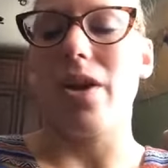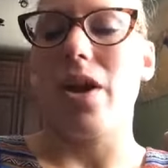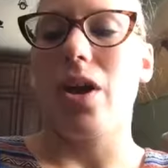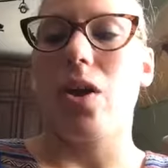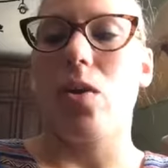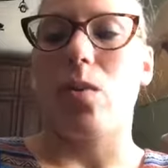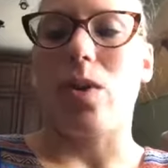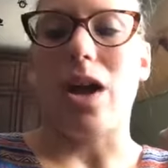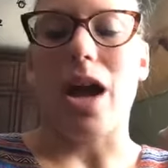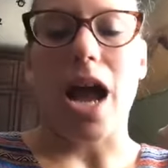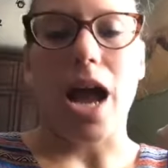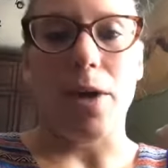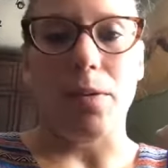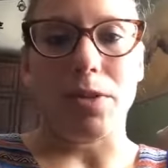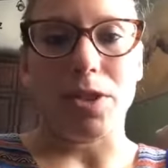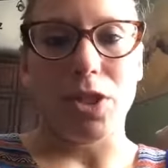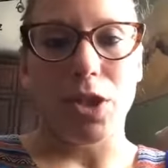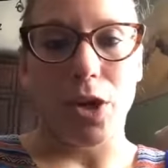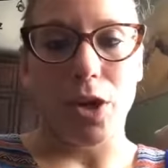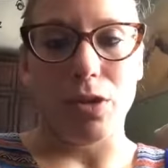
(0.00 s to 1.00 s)
where I
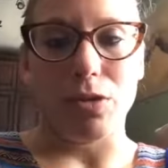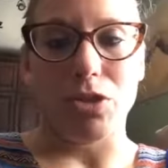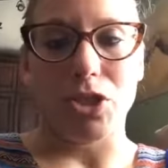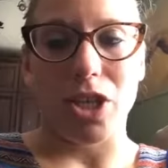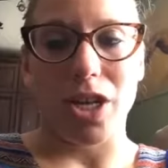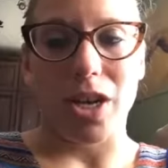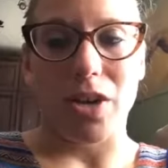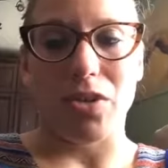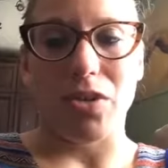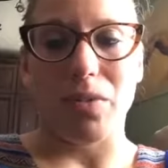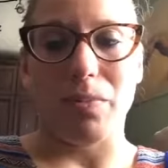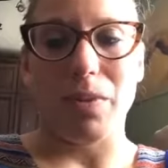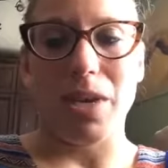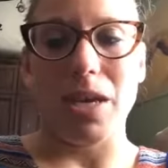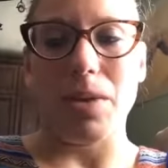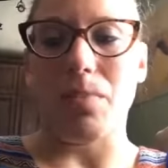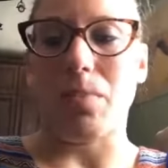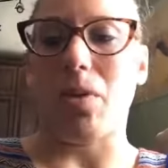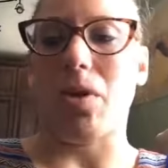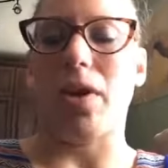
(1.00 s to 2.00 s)
was coaching other
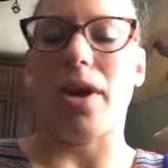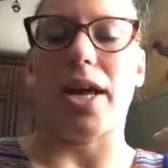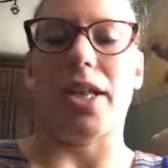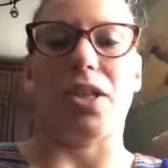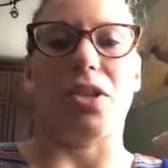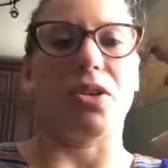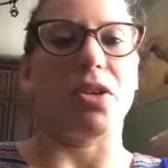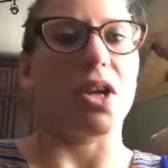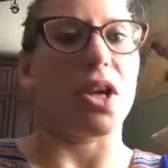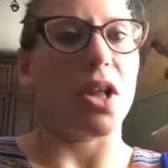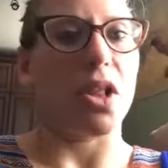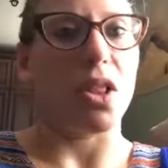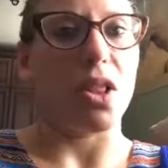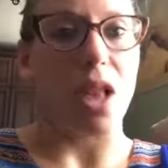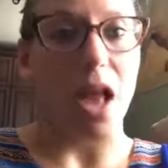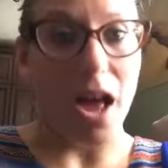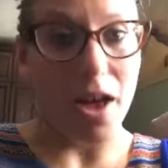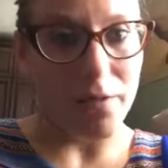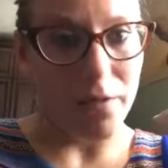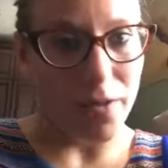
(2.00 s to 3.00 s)
people and learning a
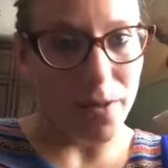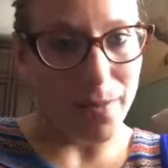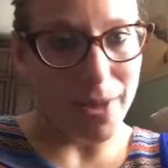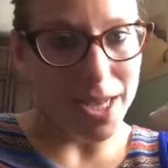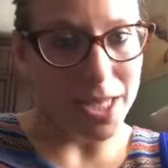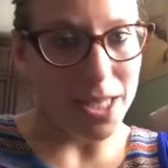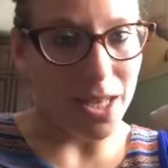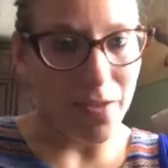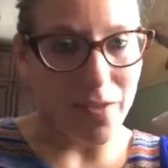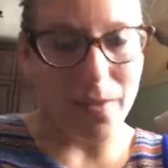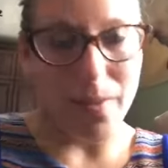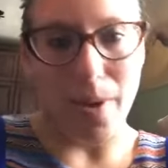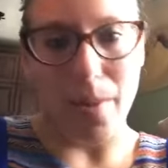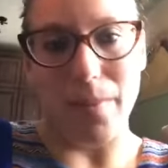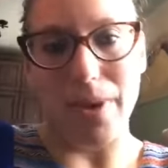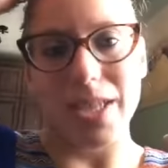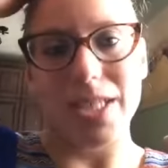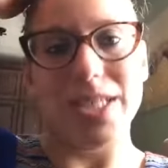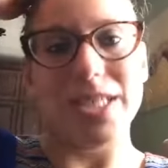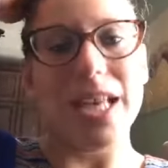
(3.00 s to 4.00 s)
lot for myself about
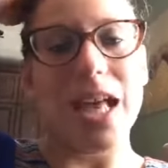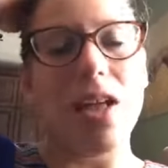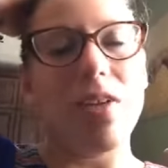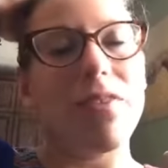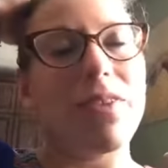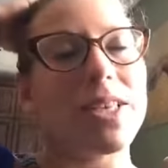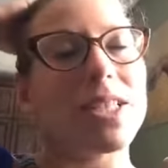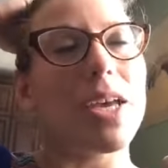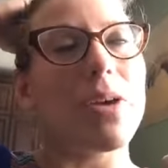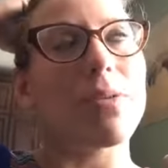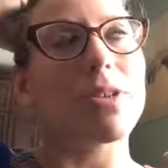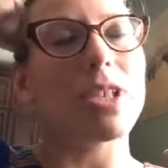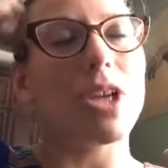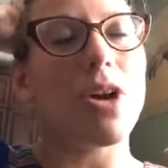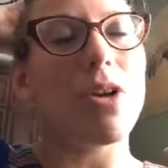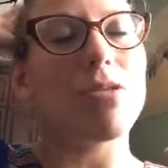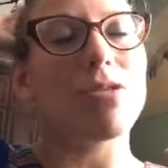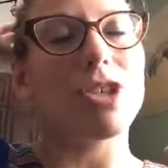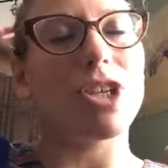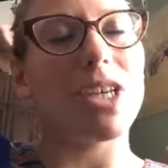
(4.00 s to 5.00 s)
myself as I was
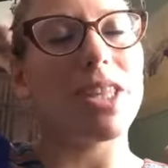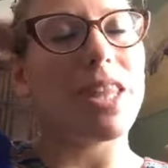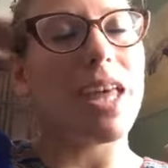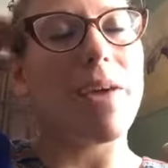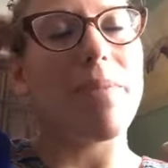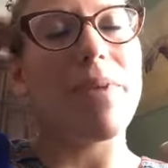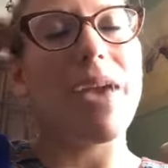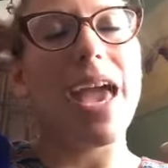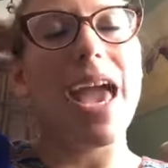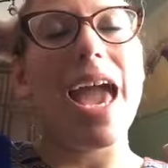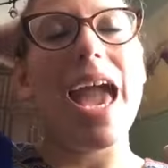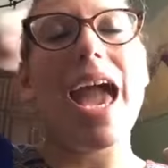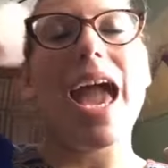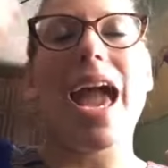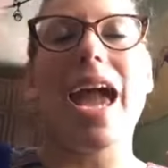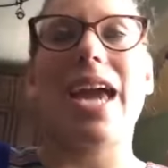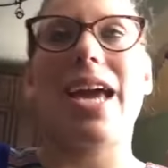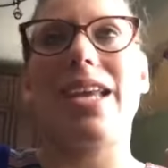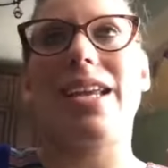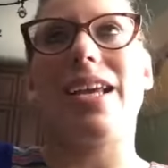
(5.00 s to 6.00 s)
coaching them.
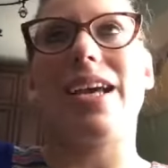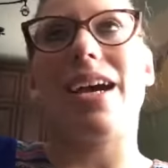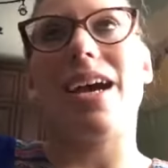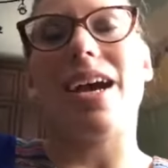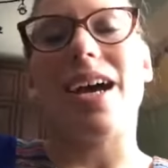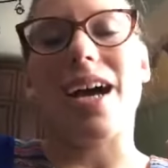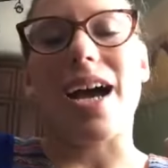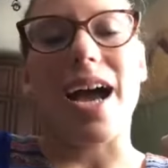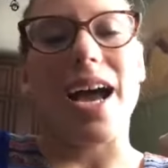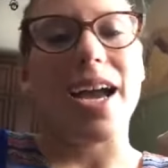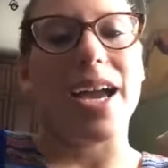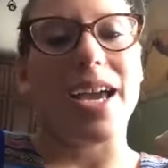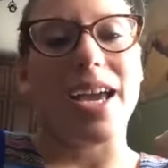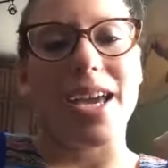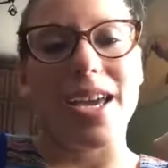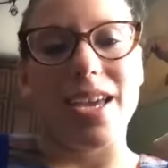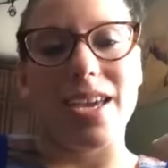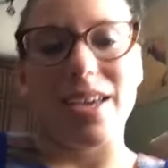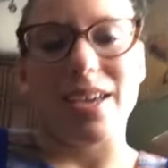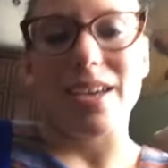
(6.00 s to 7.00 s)
And
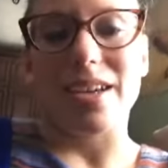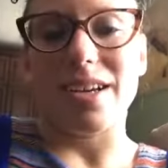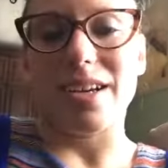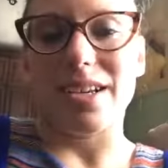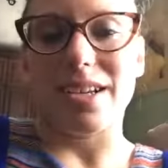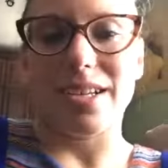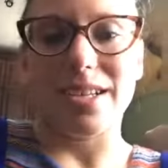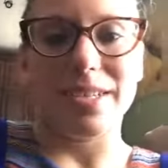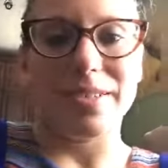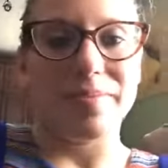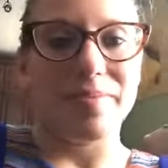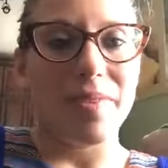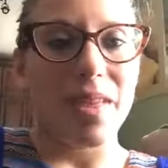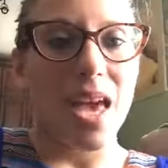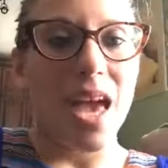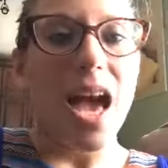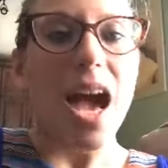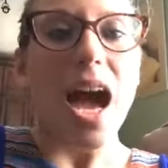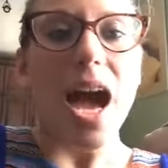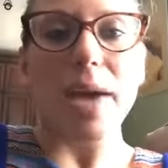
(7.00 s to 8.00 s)
I,
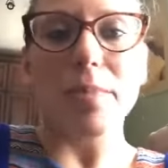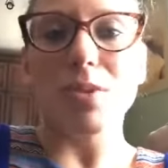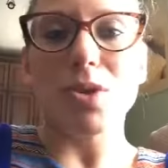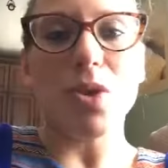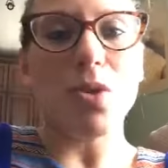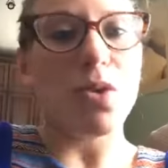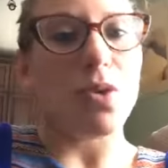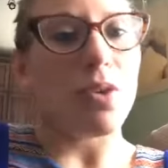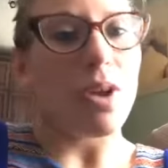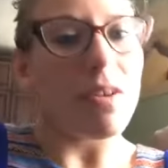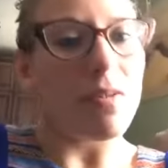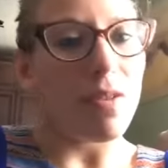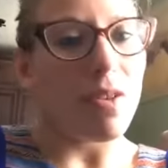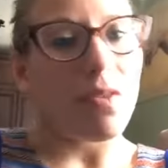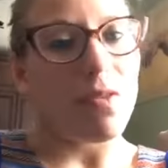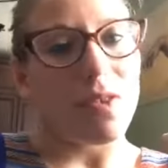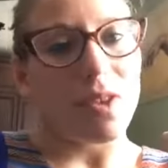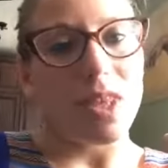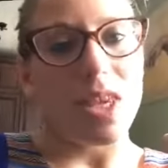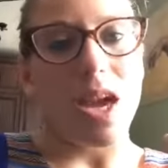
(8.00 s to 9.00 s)
I'm so grateful
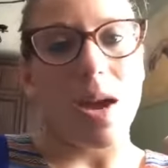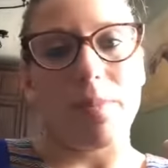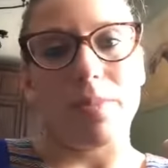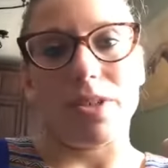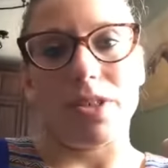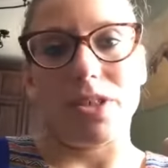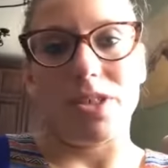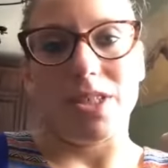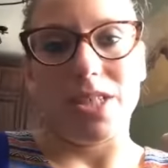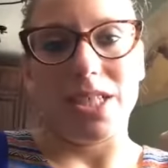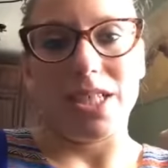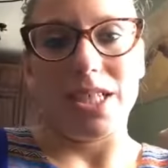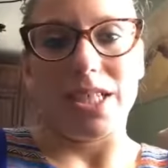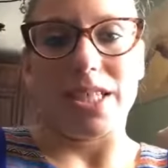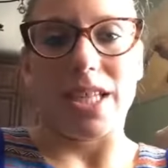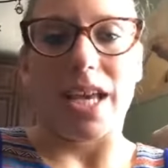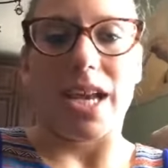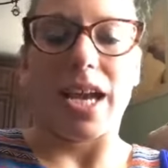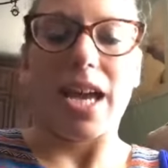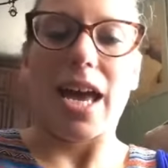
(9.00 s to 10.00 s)
for the opportunities
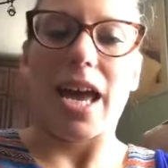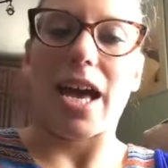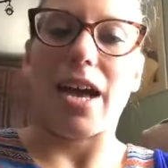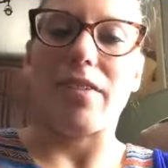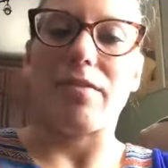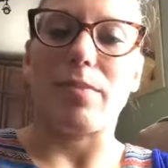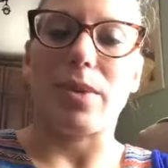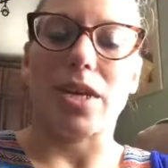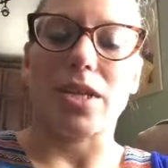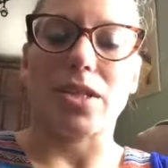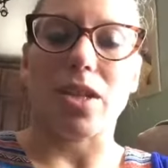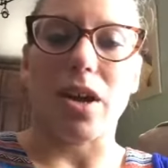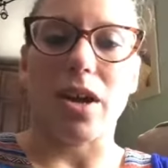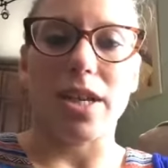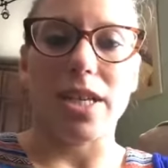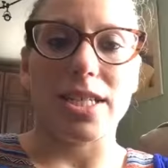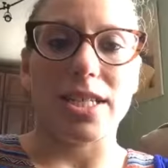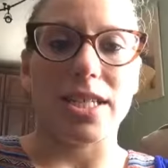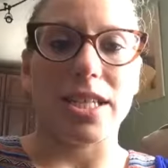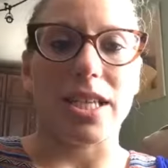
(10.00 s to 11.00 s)
that I have because
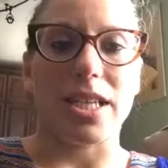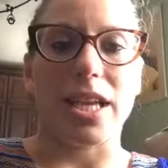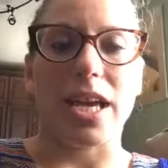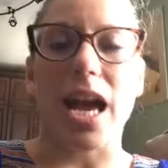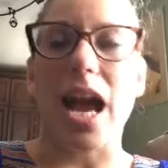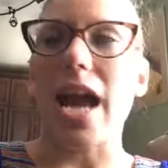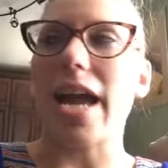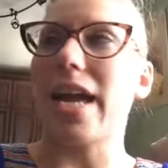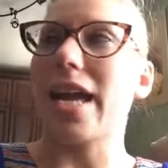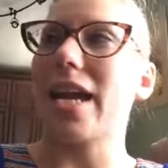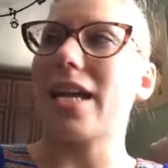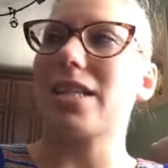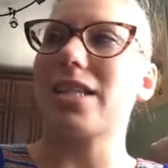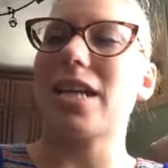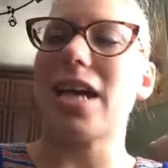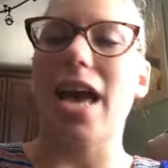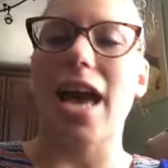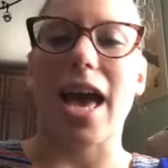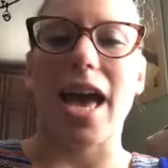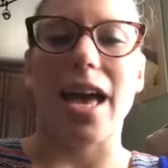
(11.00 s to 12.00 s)
honestly, like I get
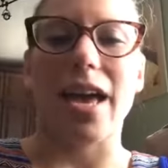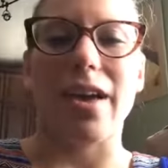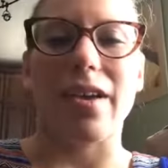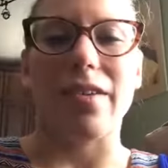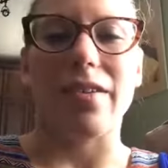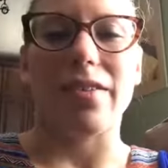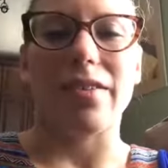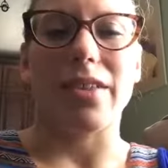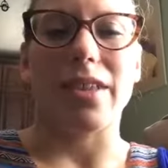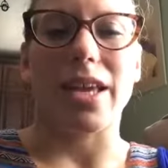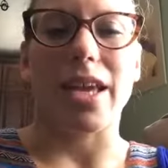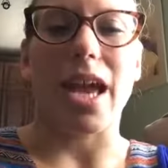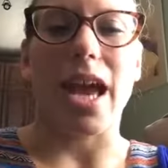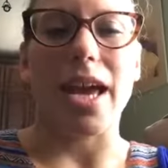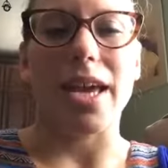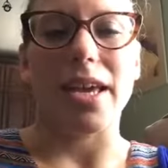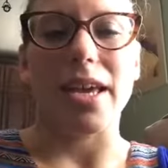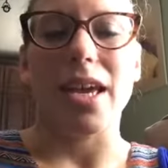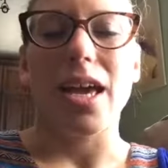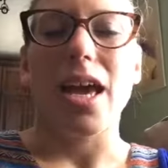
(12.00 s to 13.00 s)
to have,
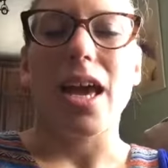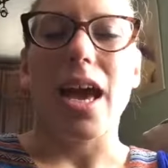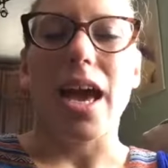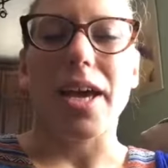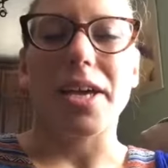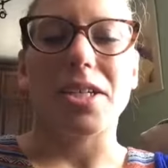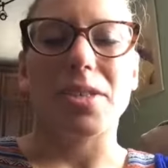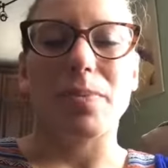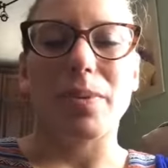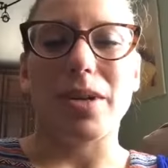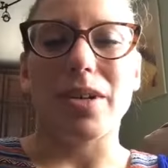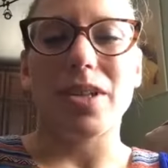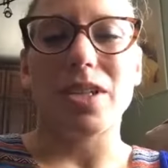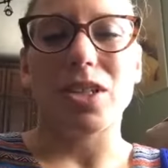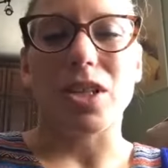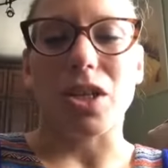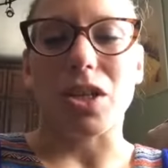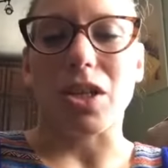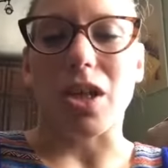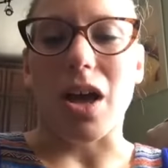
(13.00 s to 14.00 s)
I experience
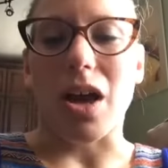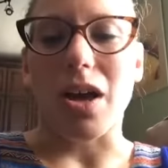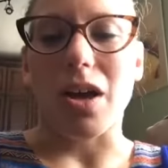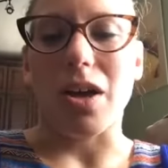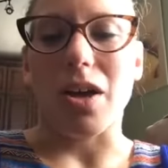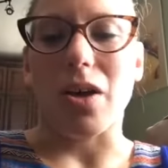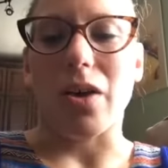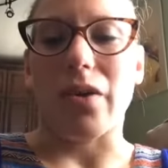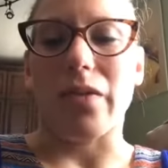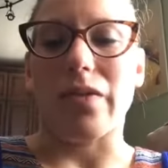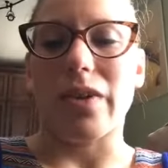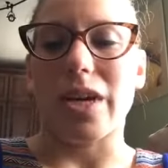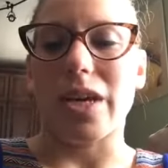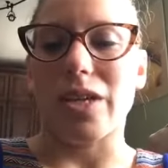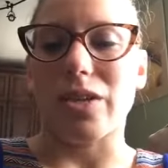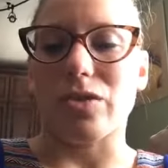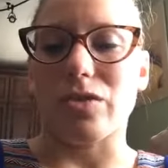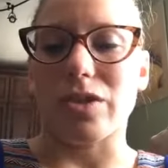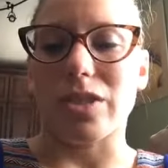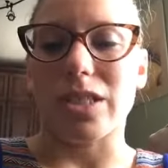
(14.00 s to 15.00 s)
a lot of
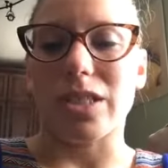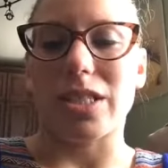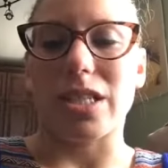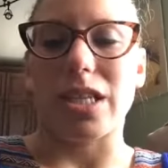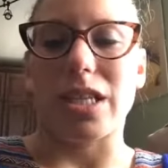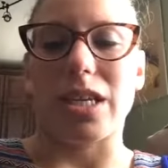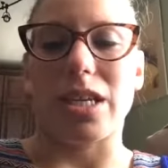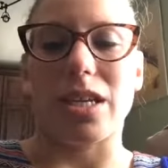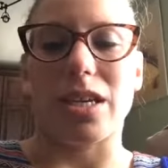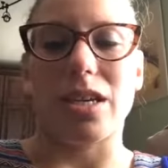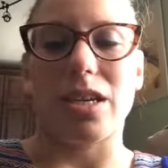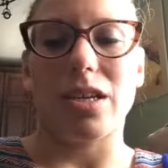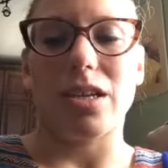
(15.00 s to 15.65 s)
interesting